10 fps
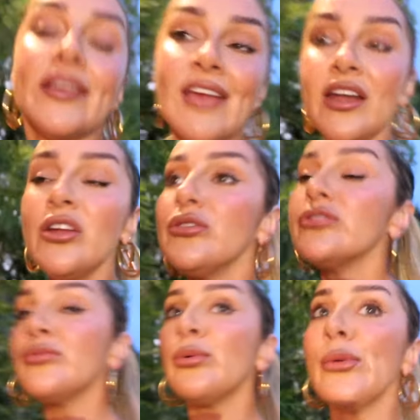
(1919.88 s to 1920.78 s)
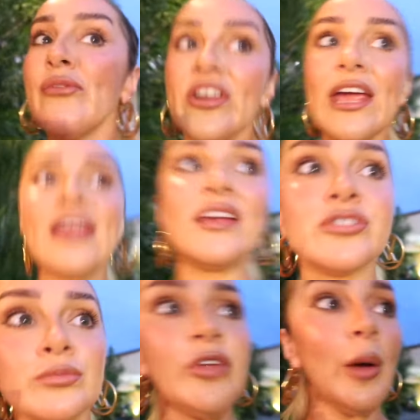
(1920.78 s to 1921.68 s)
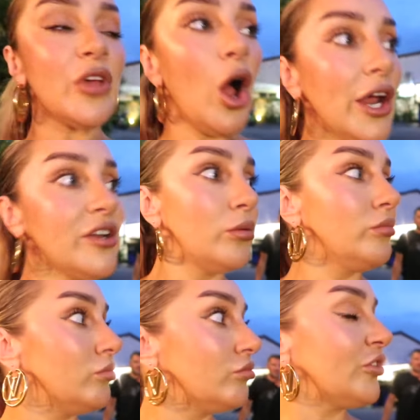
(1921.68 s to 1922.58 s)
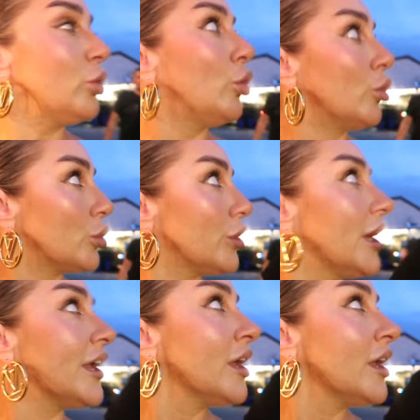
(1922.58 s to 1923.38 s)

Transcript: Yeah, no, the thing is, sometimes I don't feel hungry.